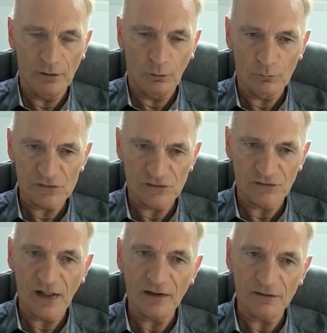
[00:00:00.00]
almost
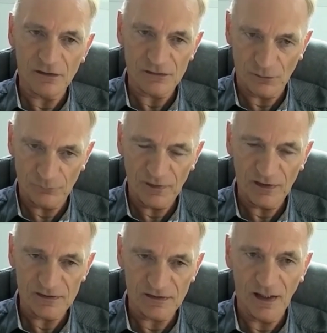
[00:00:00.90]
dragged us up to
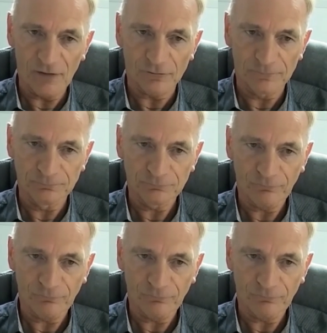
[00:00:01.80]
his level,